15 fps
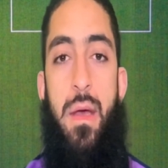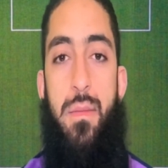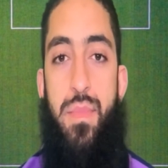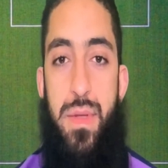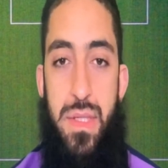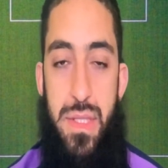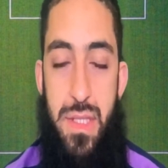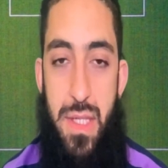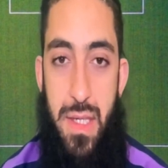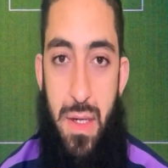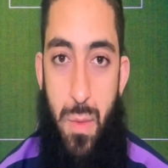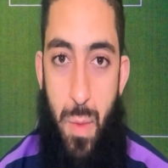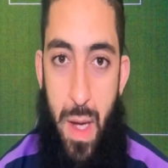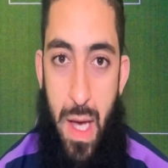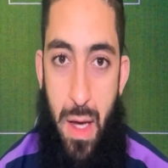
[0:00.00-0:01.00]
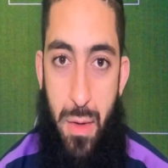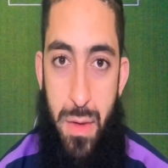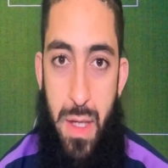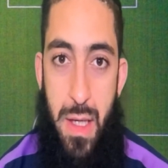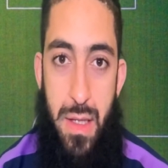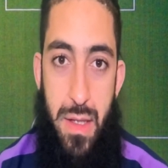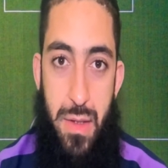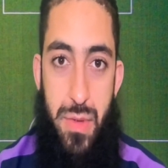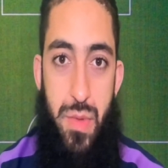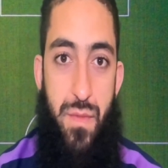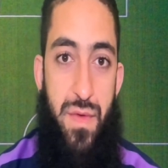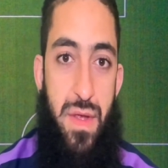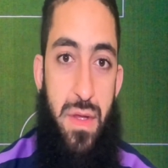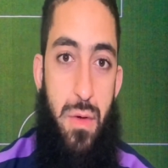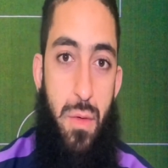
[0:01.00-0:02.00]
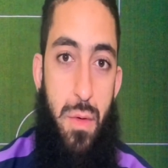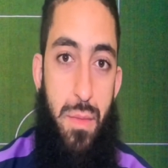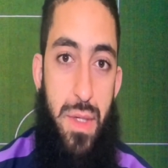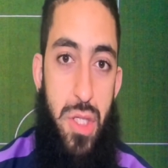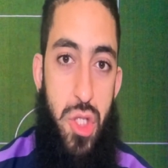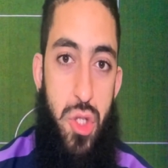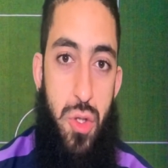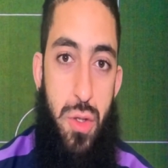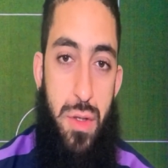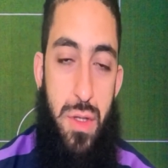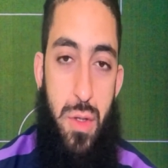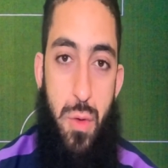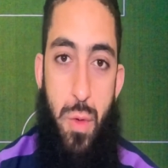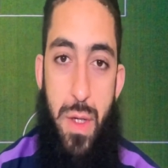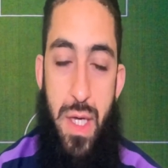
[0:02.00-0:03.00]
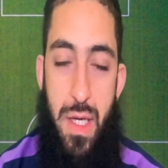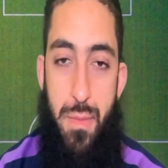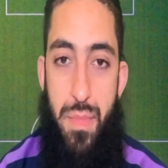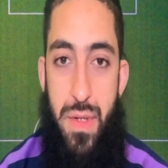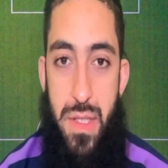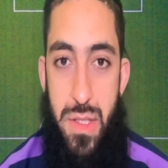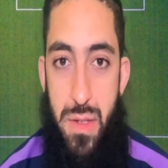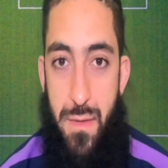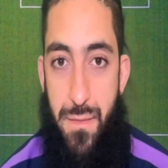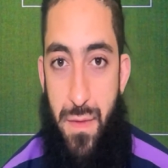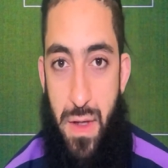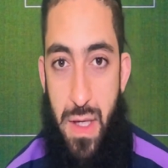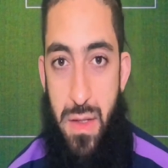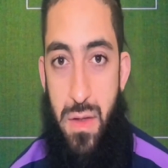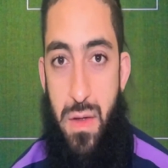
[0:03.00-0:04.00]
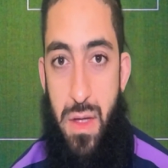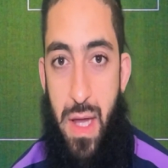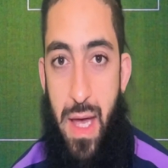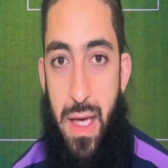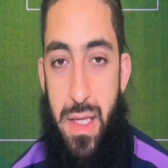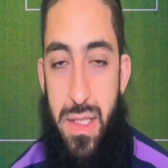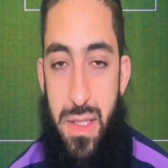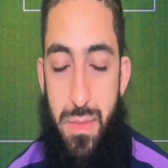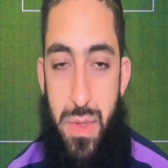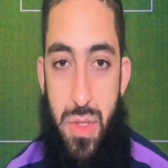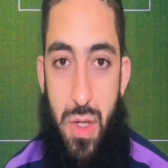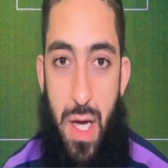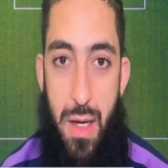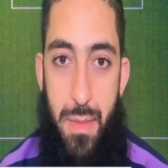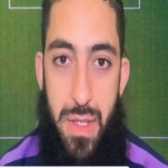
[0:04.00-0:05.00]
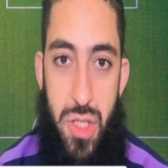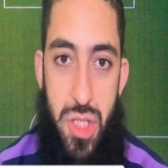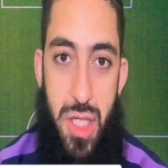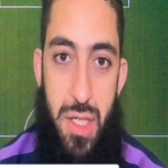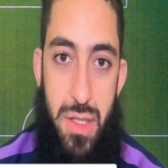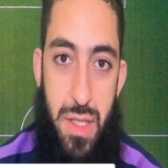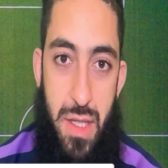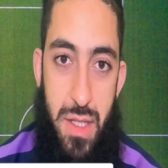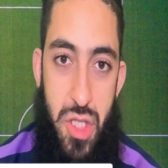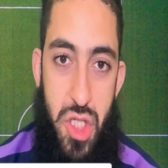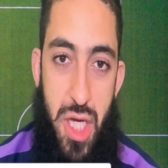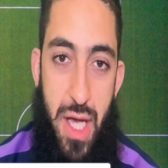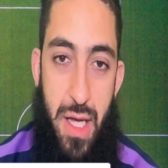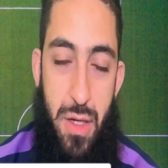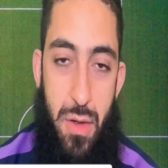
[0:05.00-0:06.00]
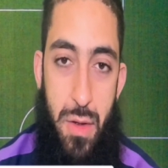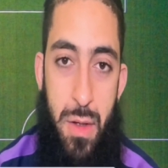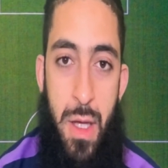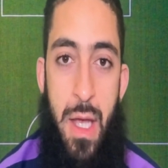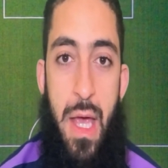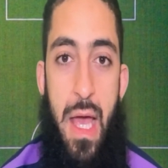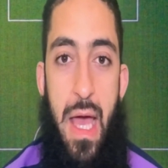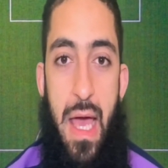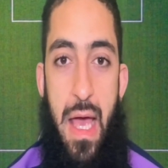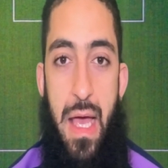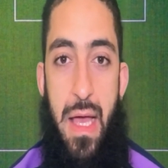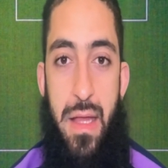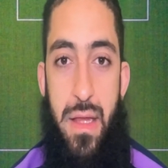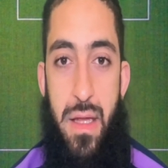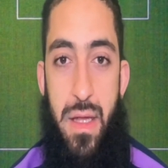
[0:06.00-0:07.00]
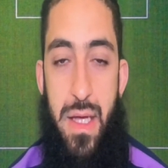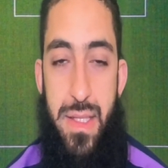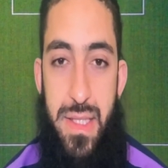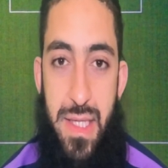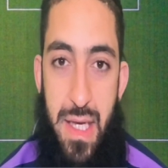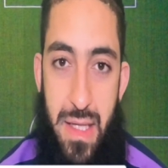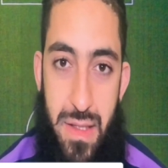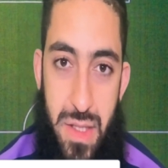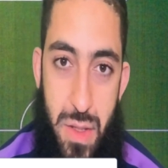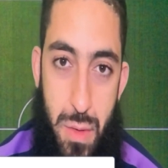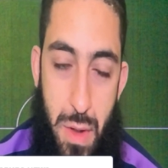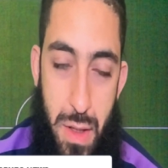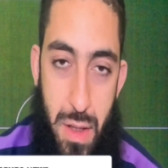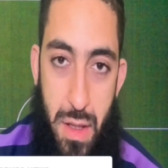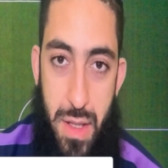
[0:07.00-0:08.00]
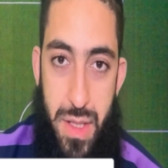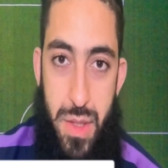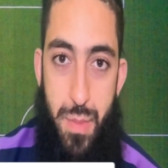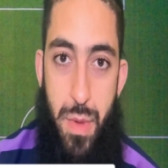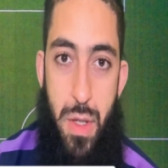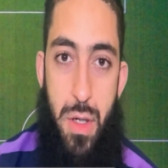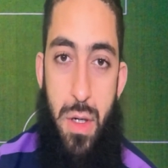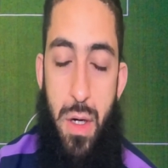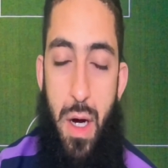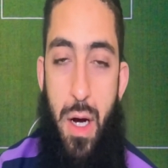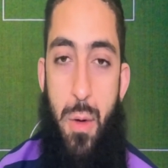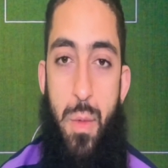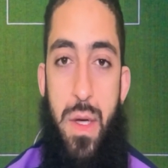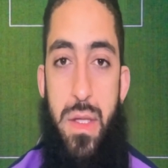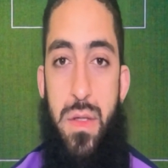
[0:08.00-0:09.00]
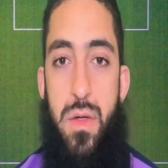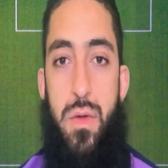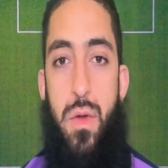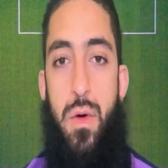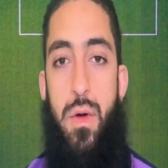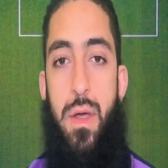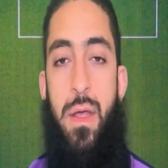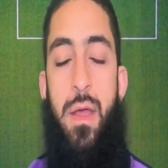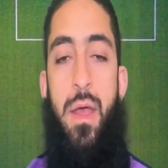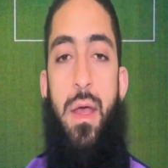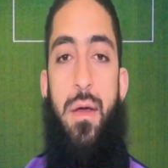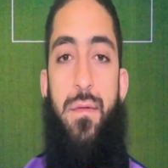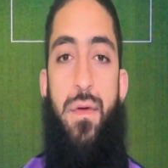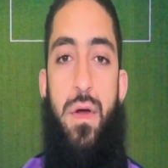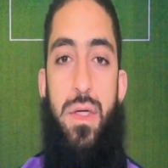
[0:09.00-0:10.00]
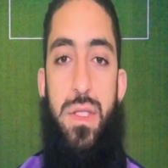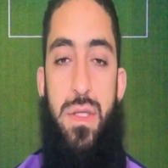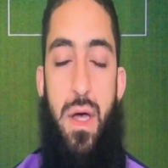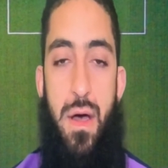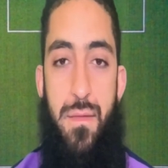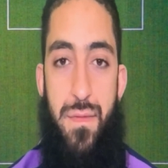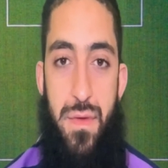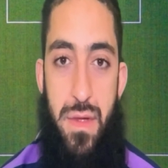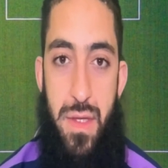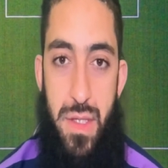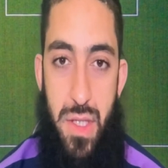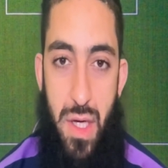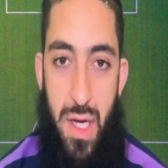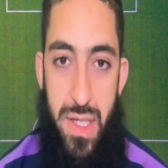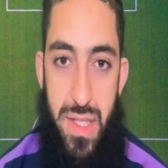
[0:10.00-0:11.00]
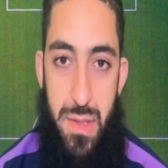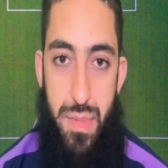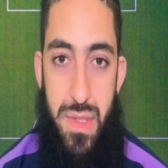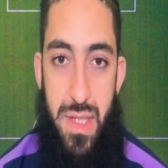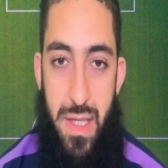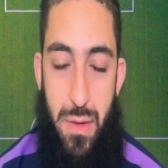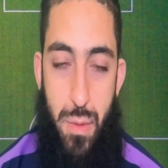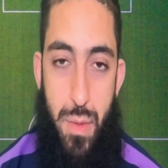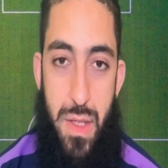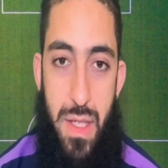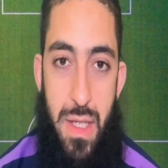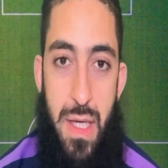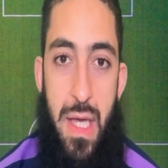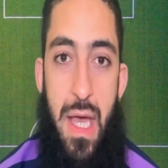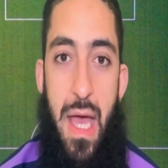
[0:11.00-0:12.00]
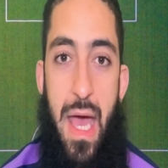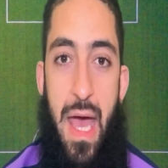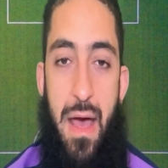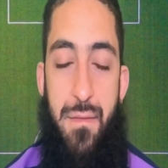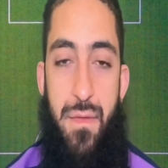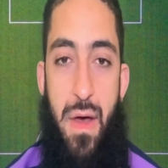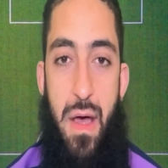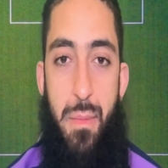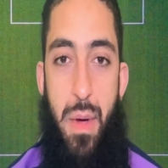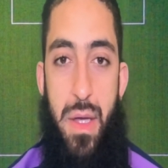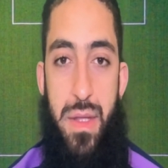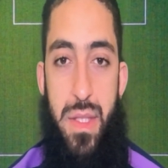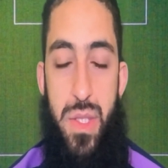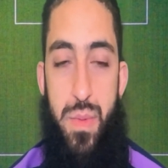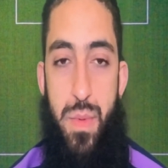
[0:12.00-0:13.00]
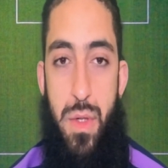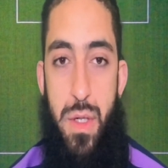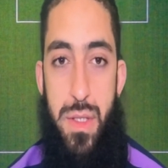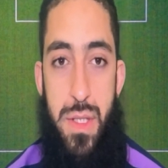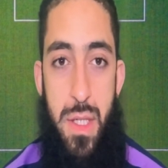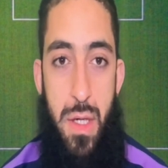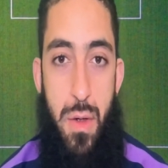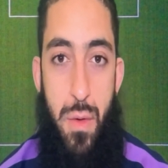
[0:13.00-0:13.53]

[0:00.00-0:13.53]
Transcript: Please stick around. This video will be short, quick. Please don't forget to like, subscribe, and share to the channel. And let's get to it. Let's spur our way to glory. First off, the gossips that we have about the Spurs.